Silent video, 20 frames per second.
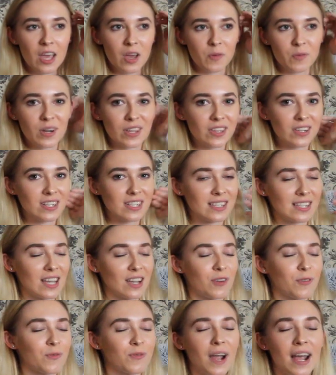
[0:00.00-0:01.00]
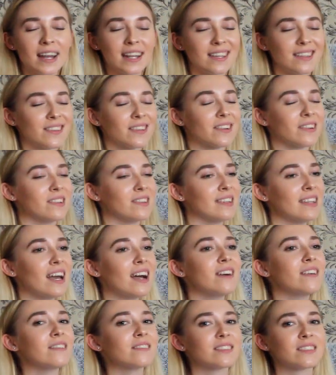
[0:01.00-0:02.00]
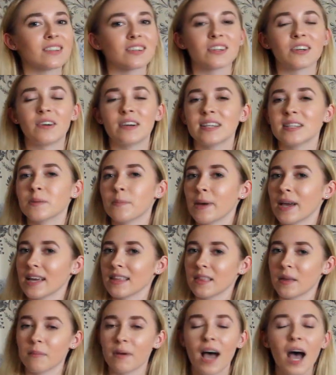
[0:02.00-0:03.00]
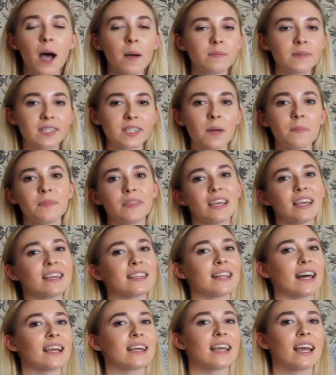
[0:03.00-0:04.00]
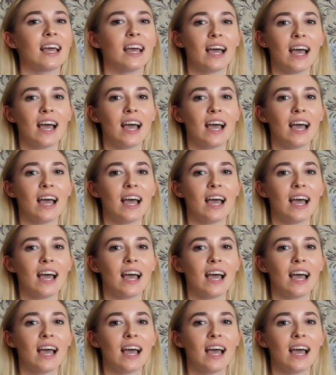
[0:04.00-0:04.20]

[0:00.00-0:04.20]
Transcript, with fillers: Whether it's like writing little notes or going to pick them up something, like